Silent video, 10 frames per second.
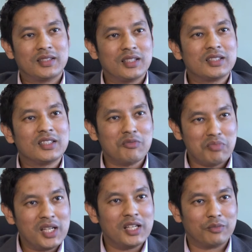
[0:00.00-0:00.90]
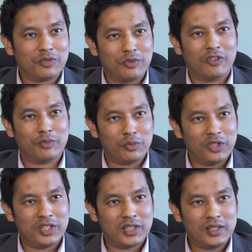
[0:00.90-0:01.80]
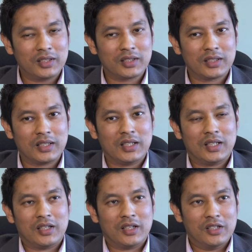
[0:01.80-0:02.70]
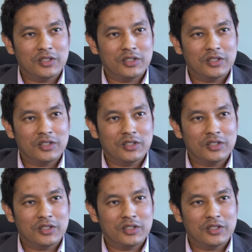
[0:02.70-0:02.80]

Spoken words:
16 million of population, a